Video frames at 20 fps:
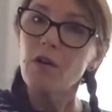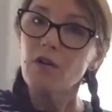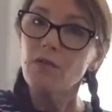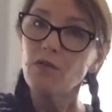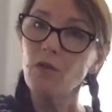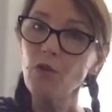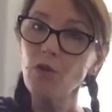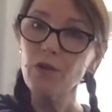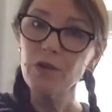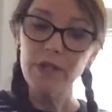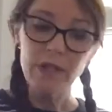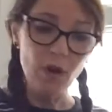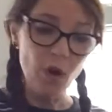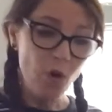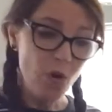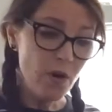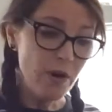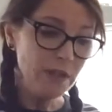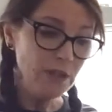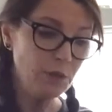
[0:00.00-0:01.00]
For the
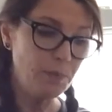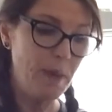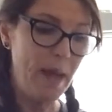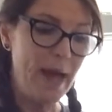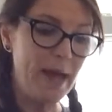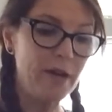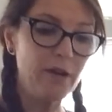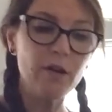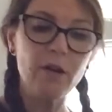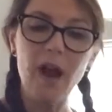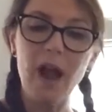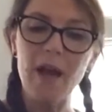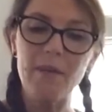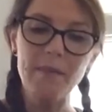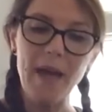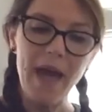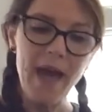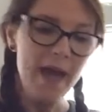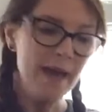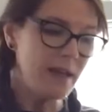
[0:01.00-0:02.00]
orange batter,
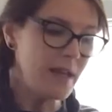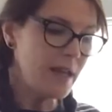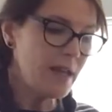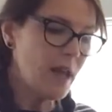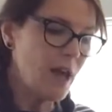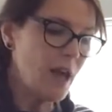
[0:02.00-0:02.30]
I'm adding